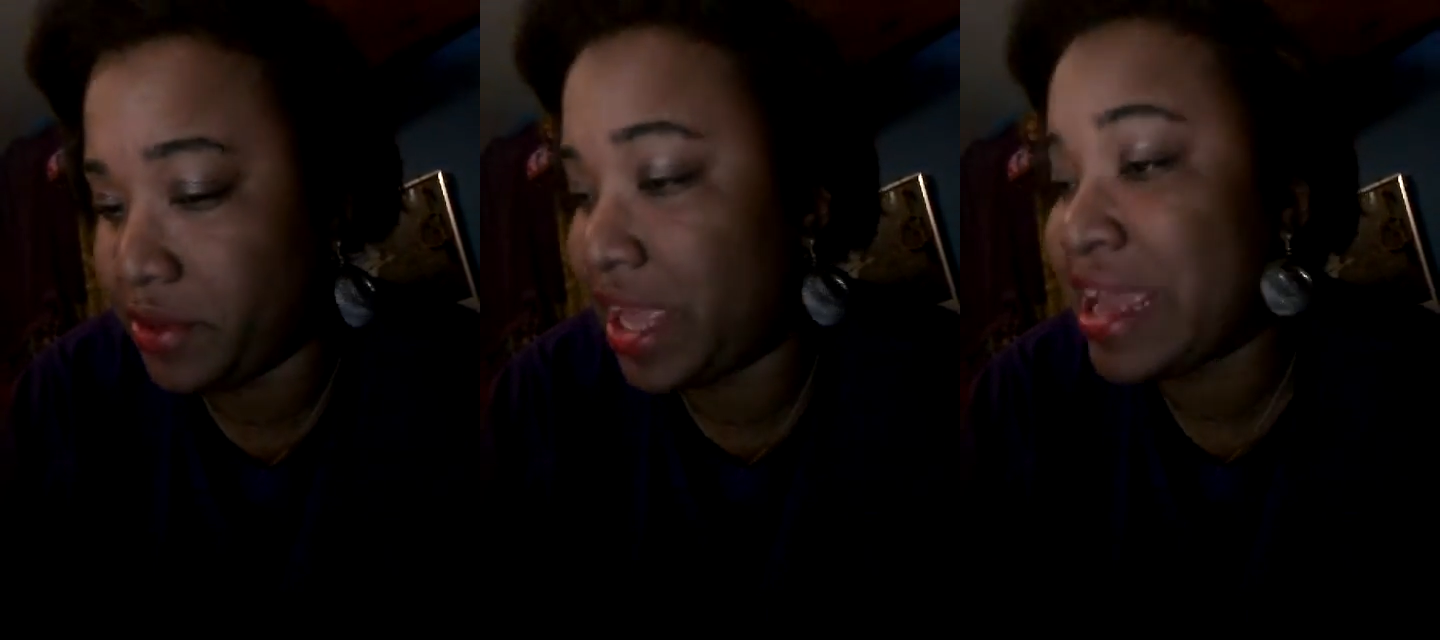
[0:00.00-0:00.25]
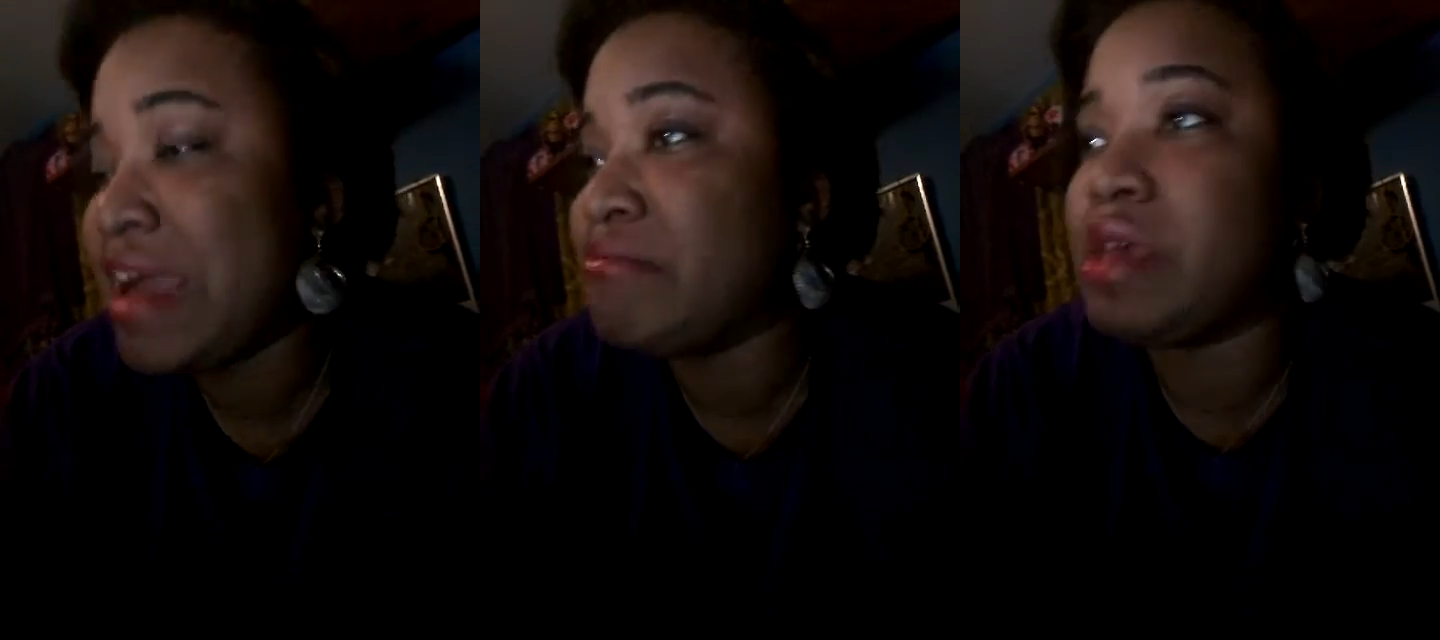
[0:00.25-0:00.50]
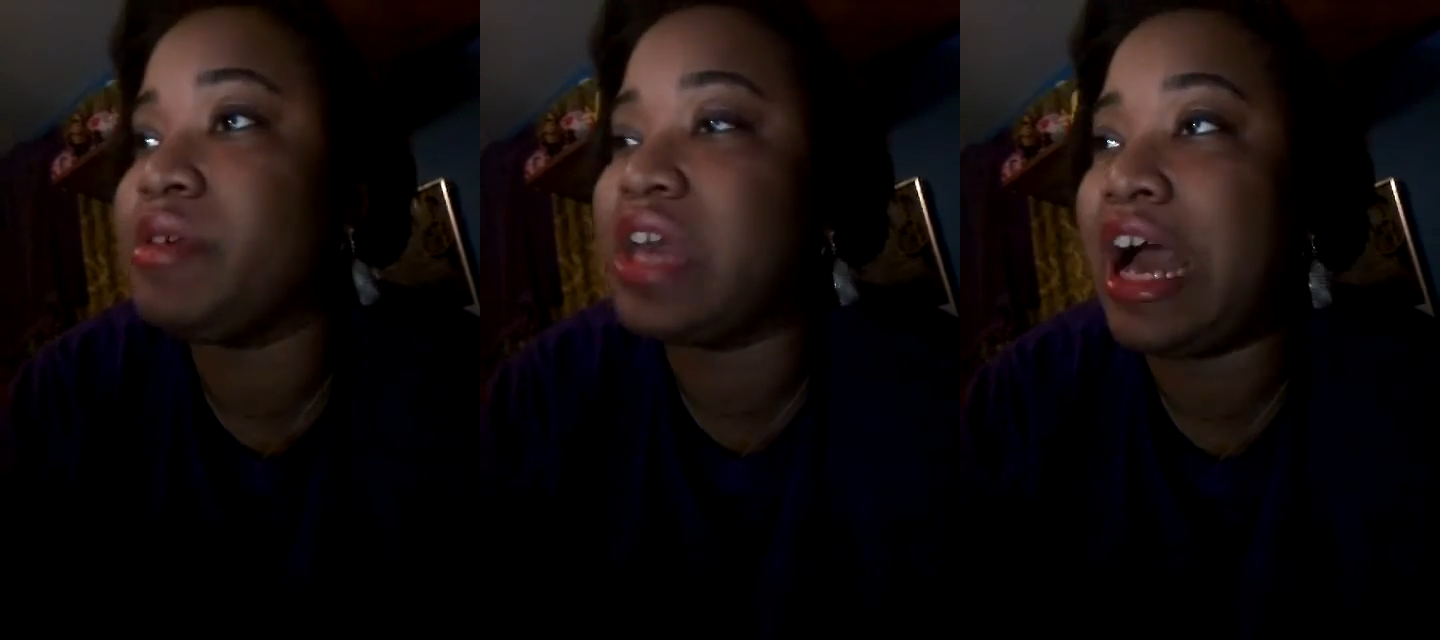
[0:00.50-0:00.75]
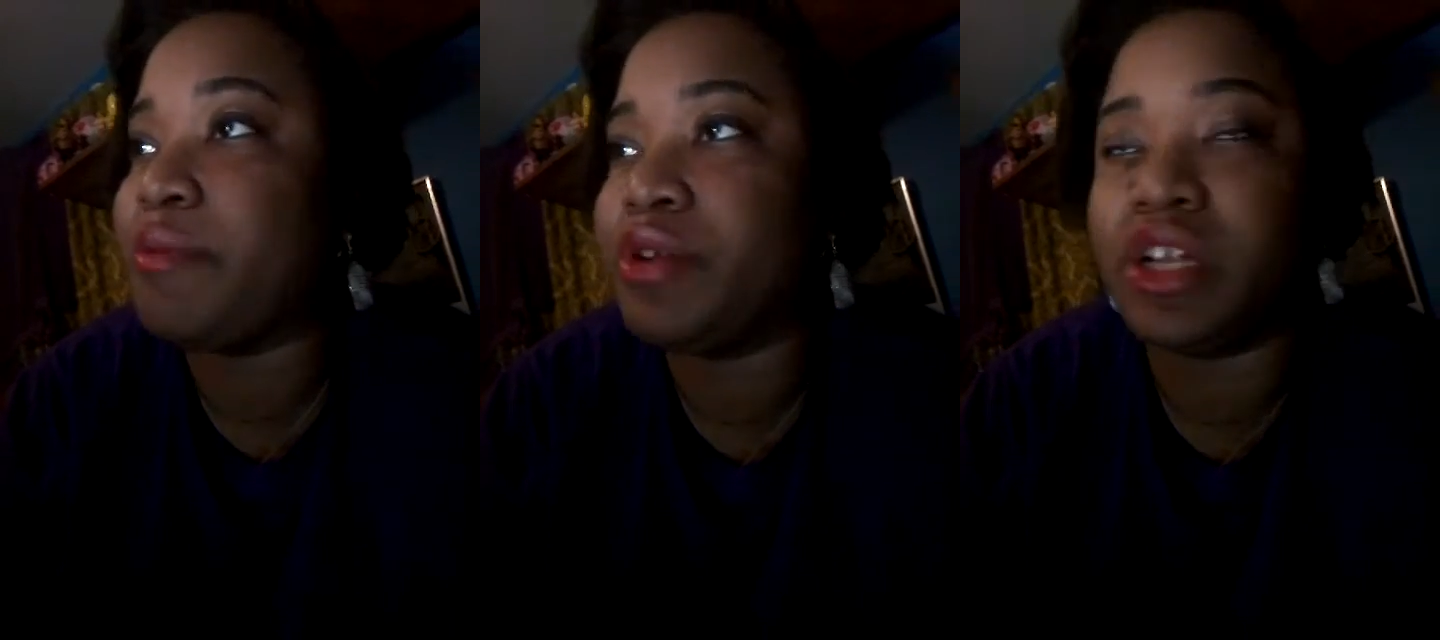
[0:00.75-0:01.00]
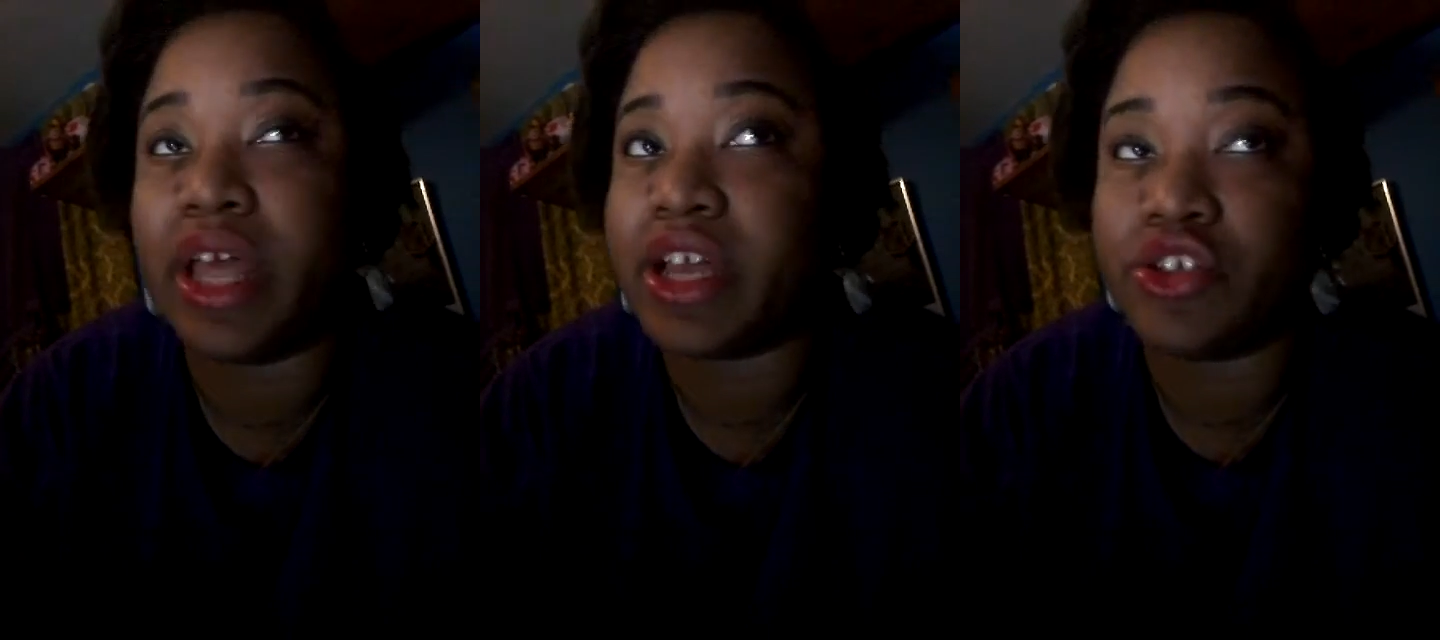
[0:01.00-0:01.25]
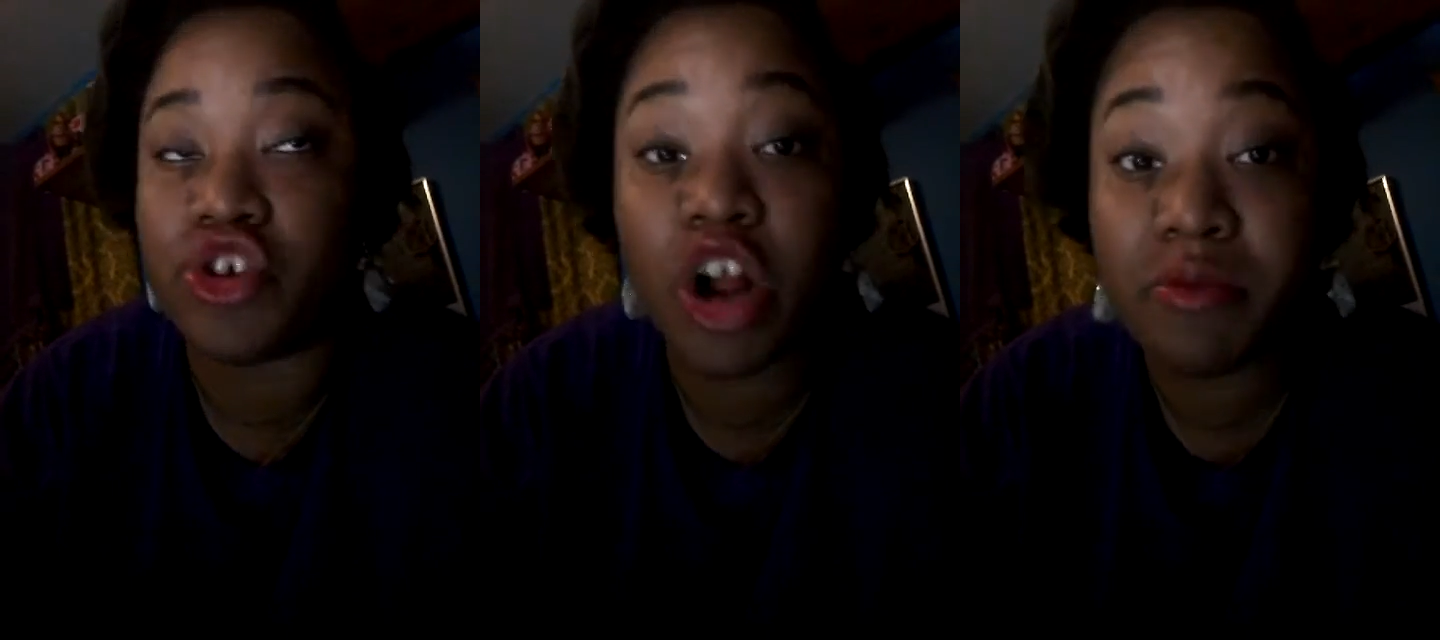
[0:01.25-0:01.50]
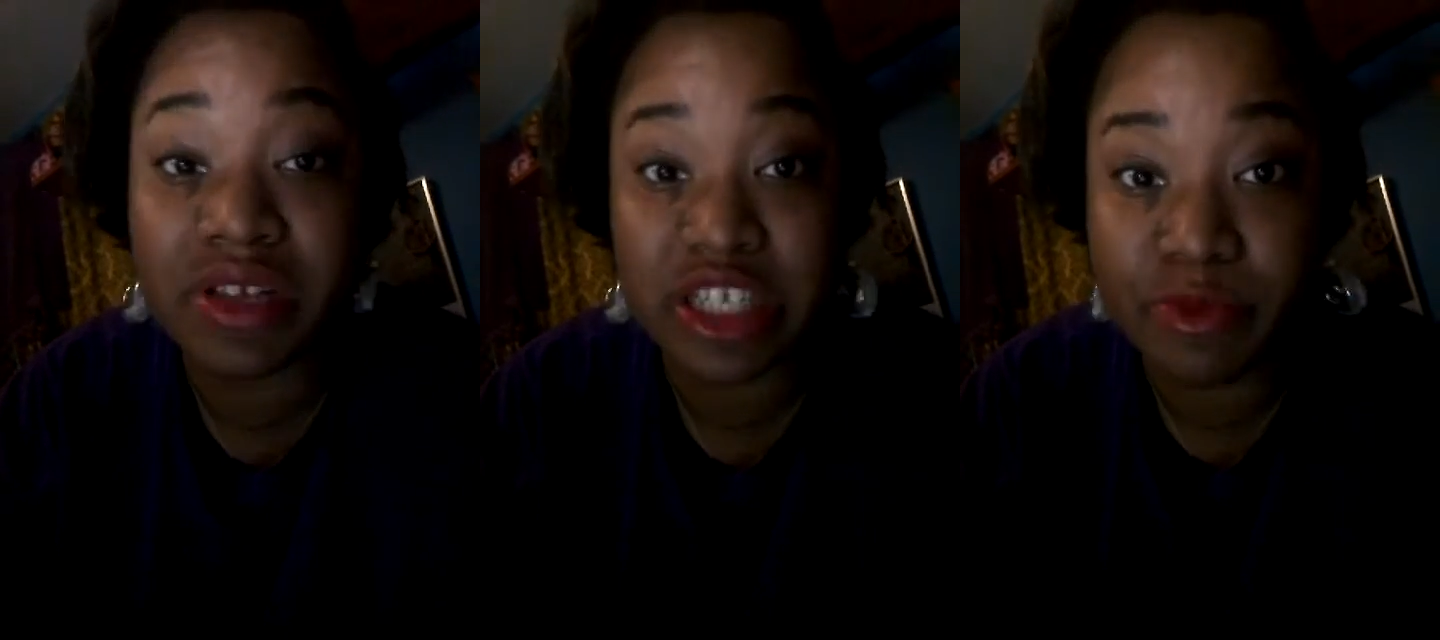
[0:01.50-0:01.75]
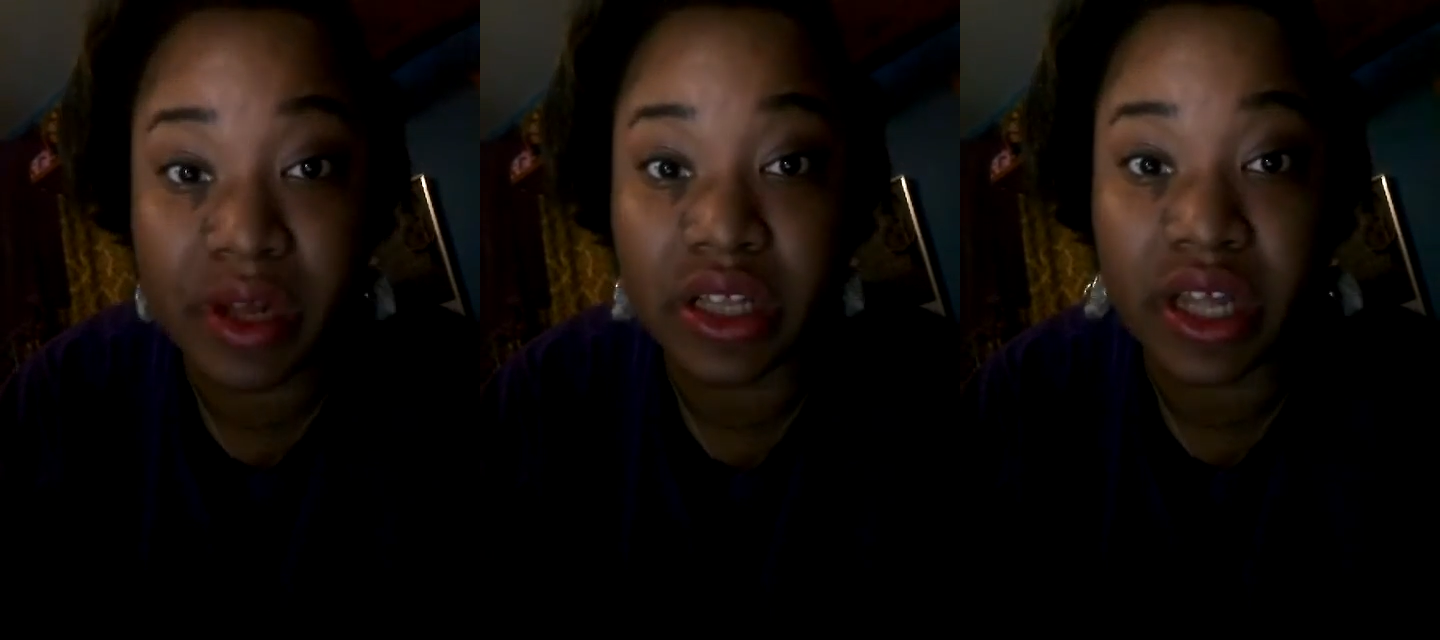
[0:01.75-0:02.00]
Like, maybe God put like a charming
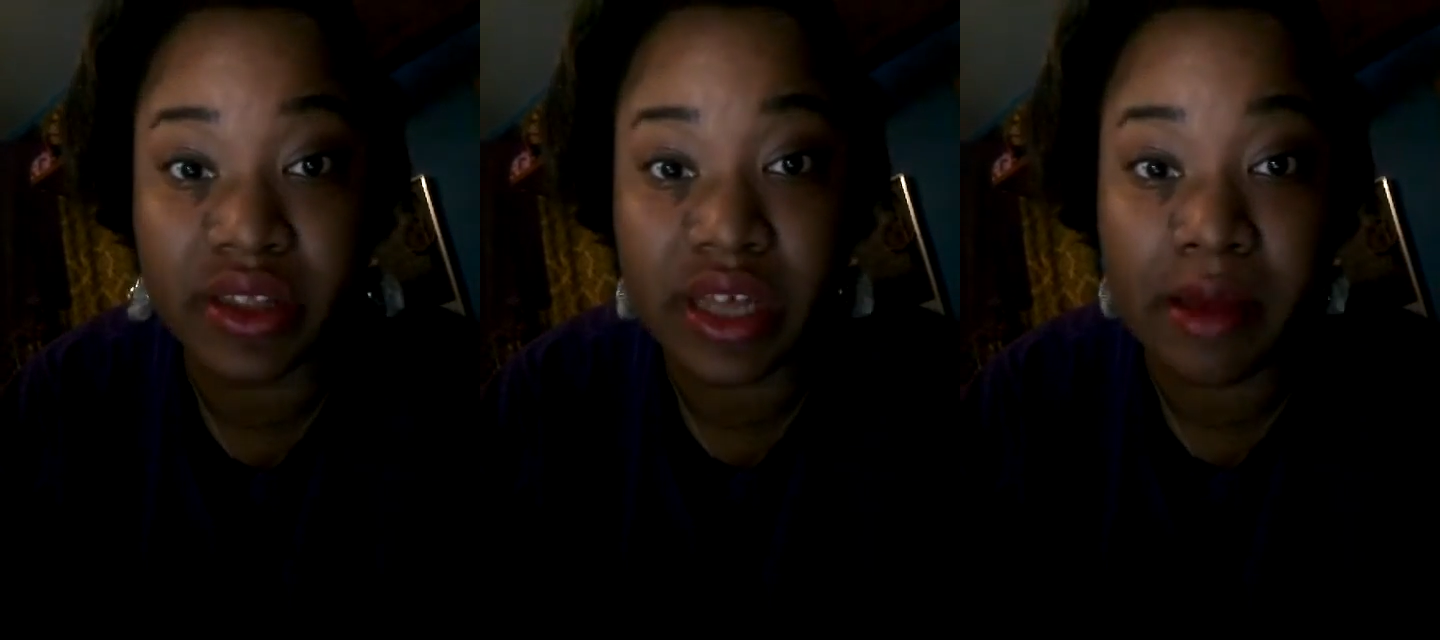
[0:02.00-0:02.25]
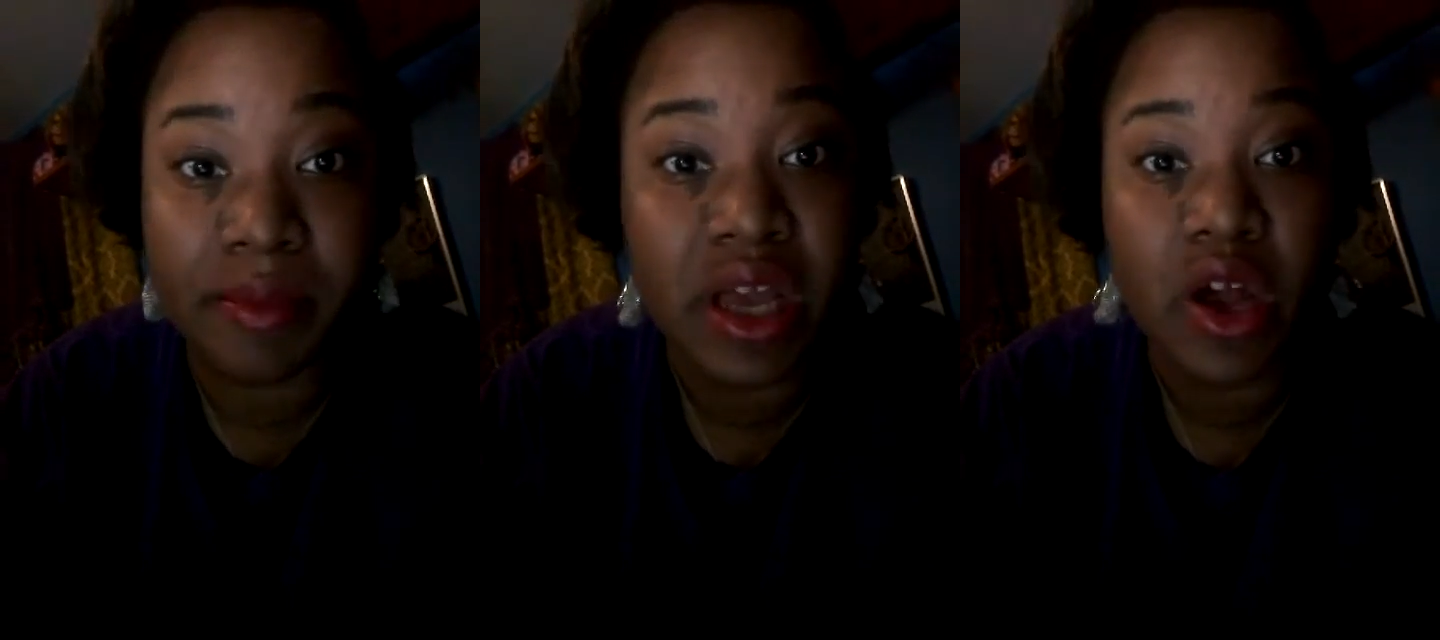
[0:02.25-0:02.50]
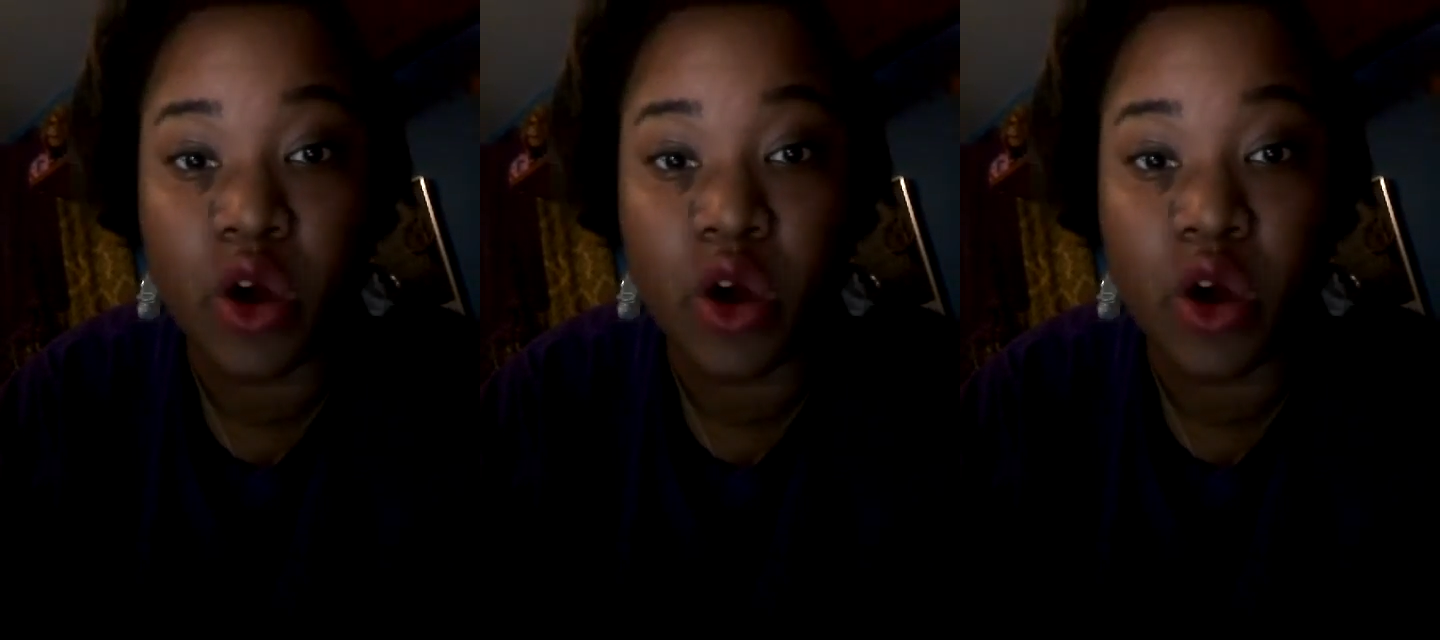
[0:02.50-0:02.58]
spell on them